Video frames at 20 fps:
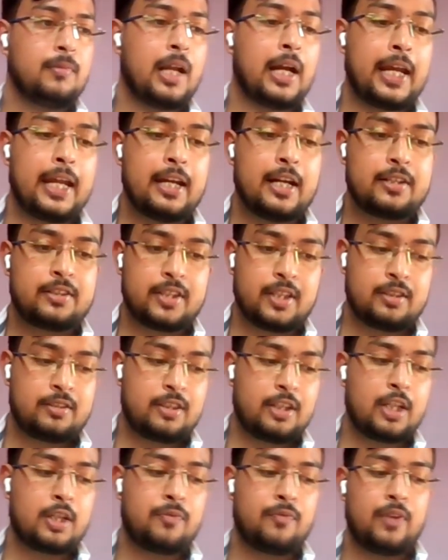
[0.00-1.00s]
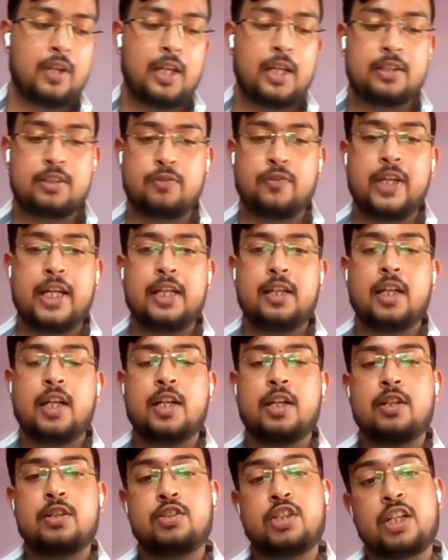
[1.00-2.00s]
again, adjust its weight,
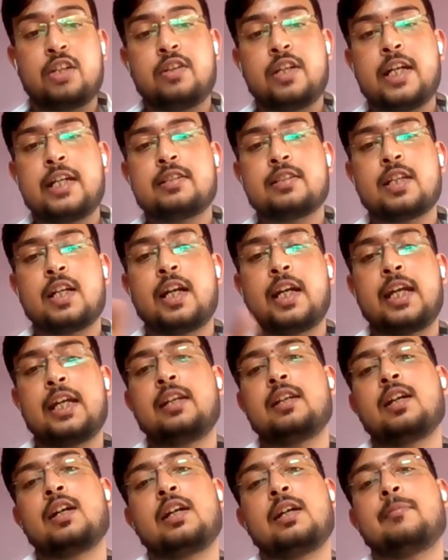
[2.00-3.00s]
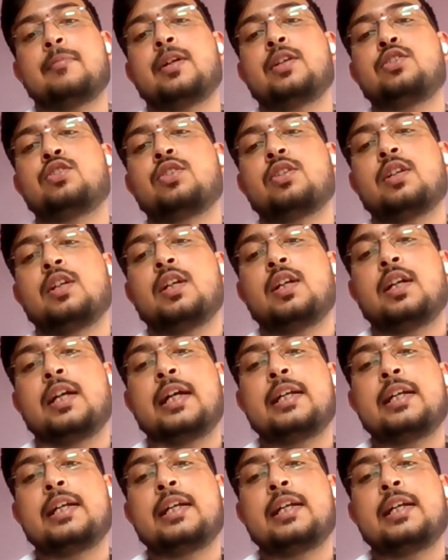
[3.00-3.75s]
generates again an image.